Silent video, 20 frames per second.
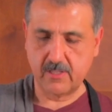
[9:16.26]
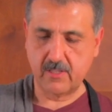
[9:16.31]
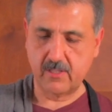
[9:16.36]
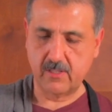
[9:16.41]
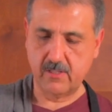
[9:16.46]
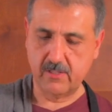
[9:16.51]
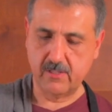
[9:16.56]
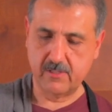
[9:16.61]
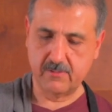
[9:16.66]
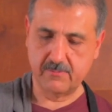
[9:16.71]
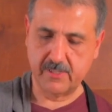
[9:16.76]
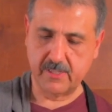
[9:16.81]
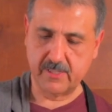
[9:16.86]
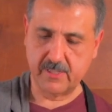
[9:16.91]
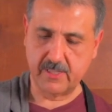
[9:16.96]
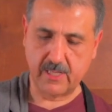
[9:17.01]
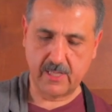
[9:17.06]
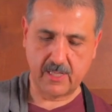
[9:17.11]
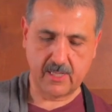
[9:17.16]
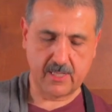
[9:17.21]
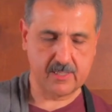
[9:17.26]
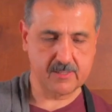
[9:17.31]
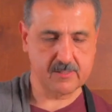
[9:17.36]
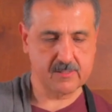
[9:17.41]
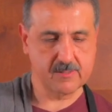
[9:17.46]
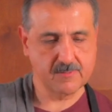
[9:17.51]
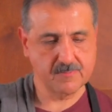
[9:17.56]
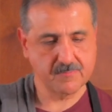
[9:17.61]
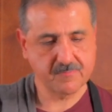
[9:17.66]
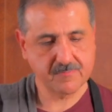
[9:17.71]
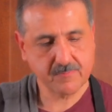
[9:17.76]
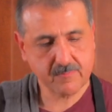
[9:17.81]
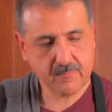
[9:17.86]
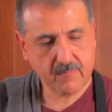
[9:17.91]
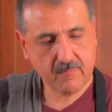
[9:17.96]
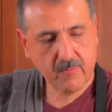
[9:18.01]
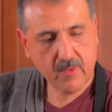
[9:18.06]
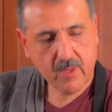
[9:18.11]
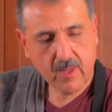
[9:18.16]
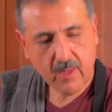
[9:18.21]
a little bit of that,
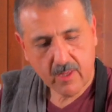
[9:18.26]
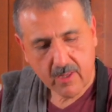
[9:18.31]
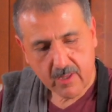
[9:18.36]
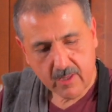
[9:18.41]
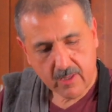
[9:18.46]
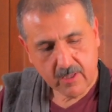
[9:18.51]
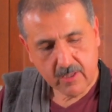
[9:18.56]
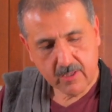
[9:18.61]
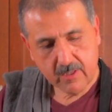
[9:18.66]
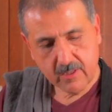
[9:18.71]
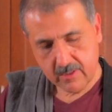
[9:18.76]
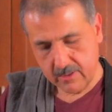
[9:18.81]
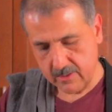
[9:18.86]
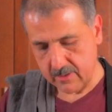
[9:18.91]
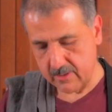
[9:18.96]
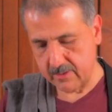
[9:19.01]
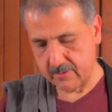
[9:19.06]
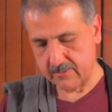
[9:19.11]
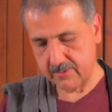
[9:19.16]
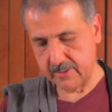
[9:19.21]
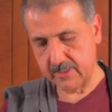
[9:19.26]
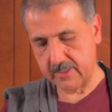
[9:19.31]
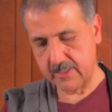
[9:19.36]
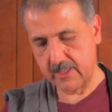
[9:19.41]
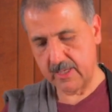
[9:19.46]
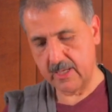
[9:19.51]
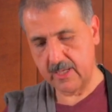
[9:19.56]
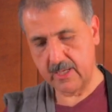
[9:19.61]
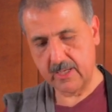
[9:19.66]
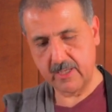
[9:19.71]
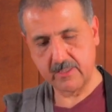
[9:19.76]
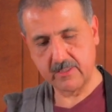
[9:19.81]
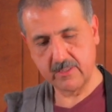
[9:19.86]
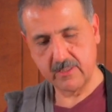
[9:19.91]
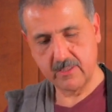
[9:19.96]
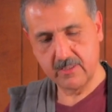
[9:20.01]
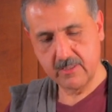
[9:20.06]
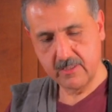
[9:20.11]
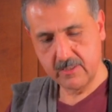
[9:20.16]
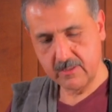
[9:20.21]
a little bit of that,
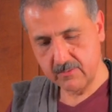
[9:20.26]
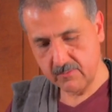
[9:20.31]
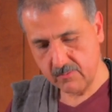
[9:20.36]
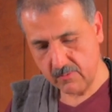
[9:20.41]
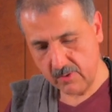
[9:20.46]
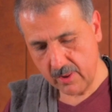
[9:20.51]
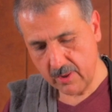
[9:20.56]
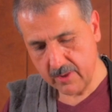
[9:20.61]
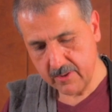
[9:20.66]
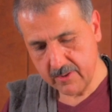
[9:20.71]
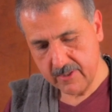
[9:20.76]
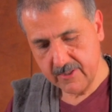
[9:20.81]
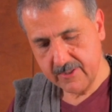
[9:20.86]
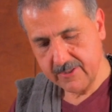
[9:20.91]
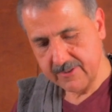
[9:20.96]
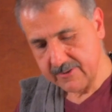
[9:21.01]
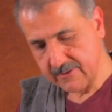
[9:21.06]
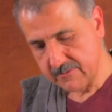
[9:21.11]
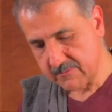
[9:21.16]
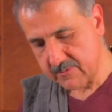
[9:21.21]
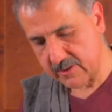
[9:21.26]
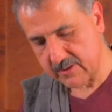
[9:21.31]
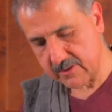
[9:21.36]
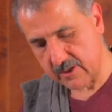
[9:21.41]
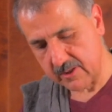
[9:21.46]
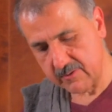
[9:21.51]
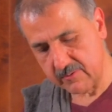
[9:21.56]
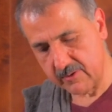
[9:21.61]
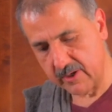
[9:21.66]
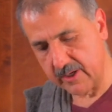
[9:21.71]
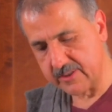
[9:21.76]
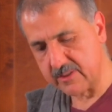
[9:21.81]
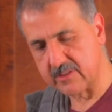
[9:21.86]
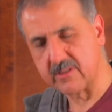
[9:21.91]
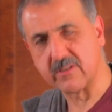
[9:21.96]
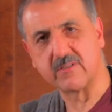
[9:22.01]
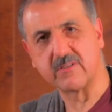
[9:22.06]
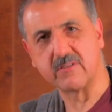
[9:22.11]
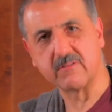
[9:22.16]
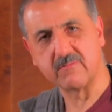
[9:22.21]
because otherwise, you
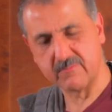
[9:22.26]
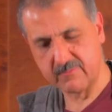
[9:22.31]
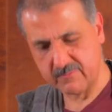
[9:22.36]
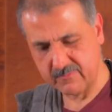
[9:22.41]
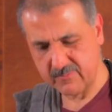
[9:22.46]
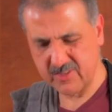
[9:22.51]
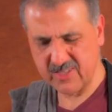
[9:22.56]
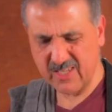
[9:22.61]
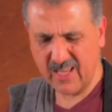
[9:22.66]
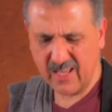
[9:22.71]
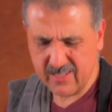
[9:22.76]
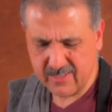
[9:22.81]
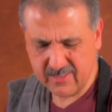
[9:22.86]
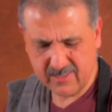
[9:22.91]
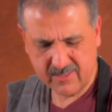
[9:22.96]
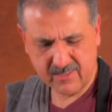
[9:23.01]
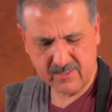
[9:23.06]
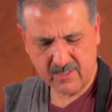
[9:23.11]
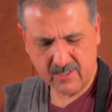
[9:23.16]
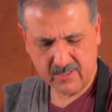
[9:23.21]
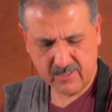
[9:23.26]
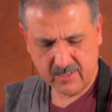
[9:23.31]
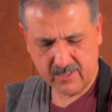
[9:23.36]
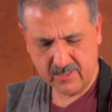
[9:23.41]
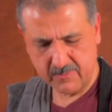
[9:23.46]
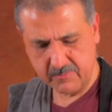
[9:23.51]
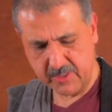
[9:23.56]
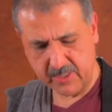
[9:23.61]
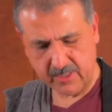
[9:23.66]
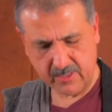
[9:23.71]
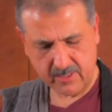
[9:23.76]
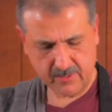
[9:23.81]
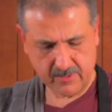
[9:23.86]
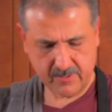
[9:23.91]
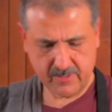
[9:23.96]
know, salad's not going to be